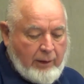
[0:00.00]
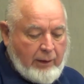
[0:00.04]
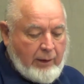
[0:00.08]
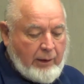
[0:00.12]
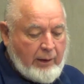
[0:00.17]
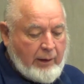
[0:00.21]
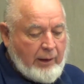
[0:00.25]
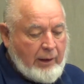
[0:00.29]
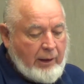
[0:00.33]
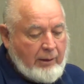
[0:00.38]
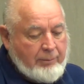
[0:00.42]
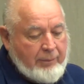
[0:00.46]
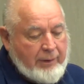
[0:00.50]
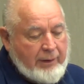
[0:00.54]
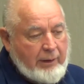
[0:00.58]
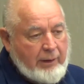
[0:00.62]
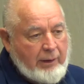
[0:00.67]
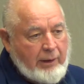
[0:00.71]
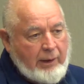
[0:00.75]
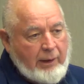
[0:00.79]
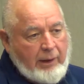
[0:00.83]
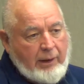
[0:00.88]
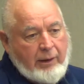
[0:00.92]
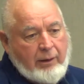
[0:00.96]
and
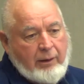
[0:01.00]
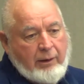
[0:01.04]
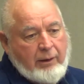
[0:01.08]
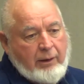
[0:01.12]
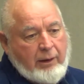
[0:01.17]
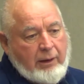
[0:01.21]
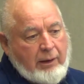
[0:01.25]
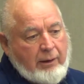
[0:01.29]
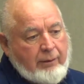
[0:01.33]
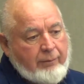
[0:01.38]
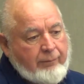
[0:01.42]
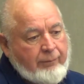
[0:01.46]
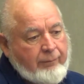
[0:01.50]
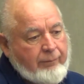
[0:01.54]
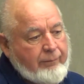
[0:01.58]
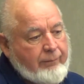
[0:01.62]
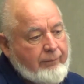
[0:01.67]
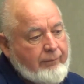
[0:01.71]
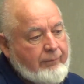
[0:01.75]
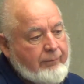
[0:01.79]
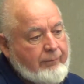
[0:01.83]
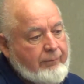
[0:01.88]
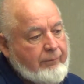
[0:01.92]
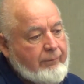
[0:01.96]

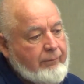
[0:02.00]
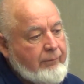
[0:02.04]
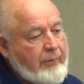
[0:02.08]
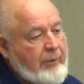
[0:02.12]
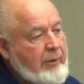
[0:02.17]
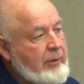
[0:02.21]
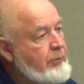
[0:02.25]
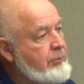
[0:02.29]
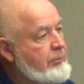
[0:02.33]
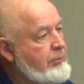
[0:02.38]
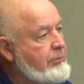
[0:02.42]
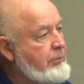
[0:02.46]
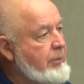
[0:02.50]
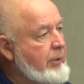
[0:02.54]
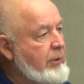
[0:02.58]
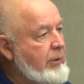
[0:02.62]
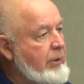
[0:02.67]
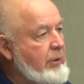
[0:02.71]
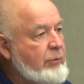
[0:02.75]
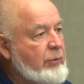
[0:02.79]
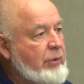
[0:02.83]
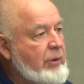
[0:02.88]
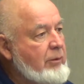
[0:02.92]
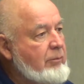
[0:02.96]
the
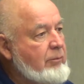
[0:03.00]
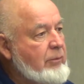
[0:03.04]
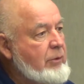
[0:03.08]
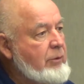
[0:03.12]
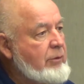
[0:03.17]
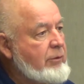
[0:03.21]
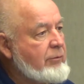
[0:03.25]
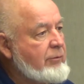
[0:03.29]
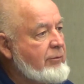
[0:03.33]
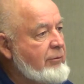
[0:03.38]
building wouldn't move.